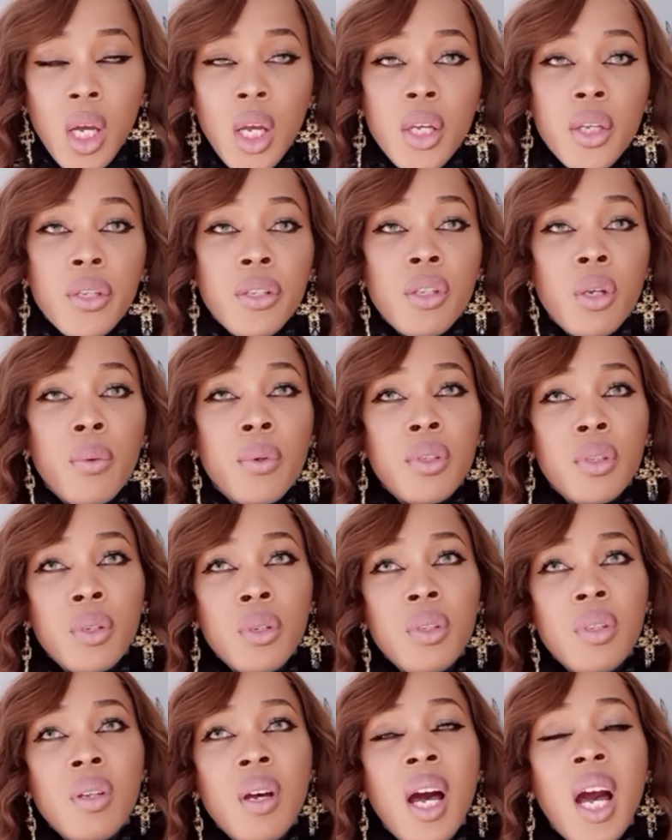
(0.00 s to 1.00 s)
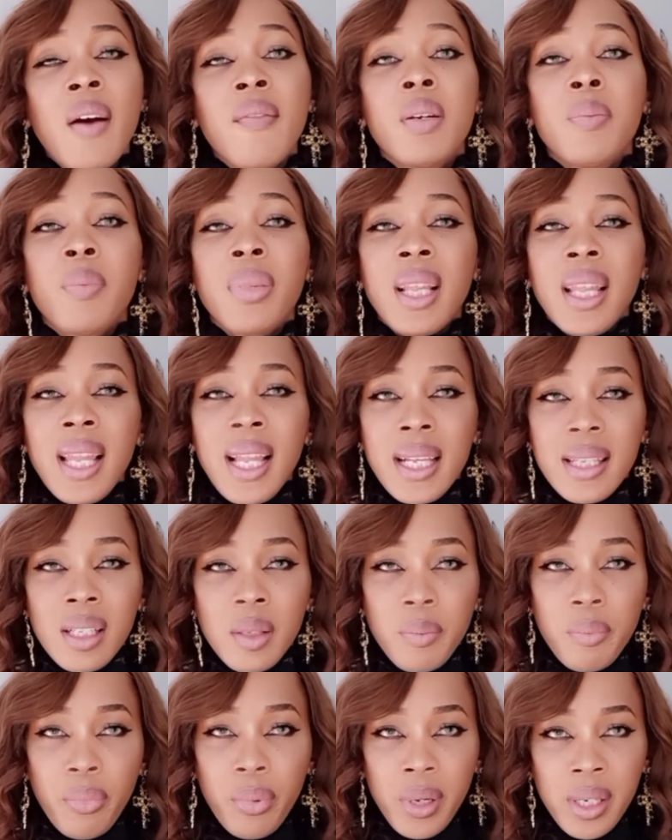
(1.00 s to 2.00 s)
So it's good to have a
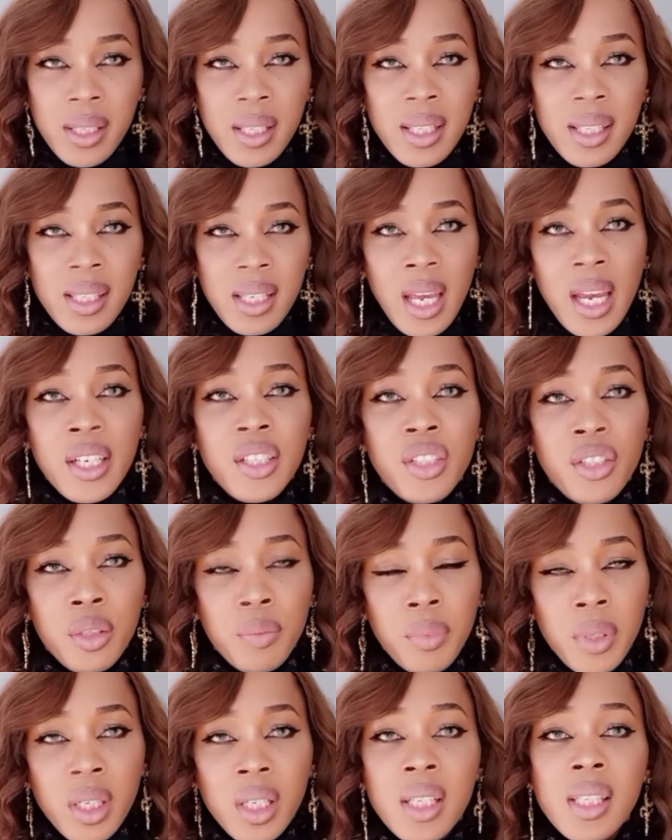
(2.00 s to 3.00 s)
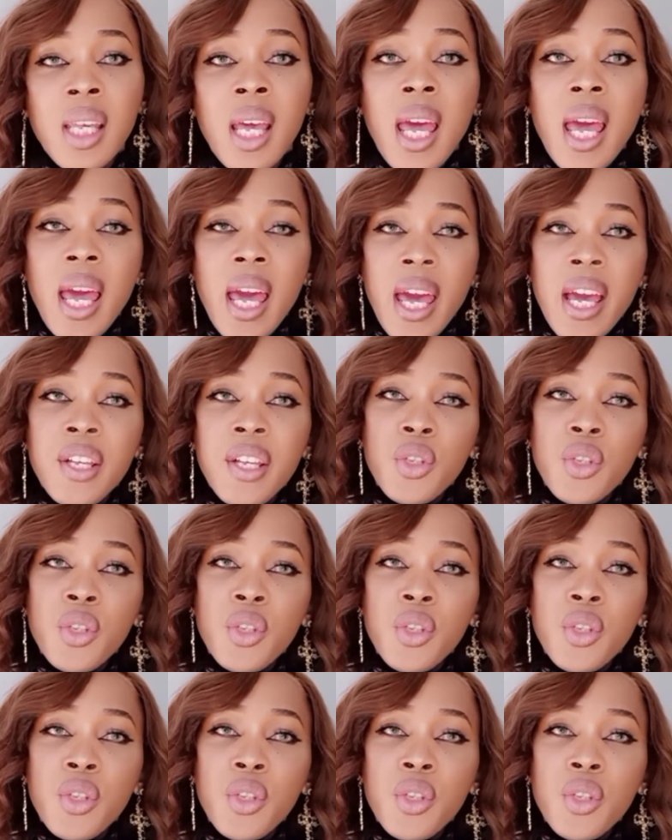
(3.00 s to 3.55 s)
pleasant presentation, because as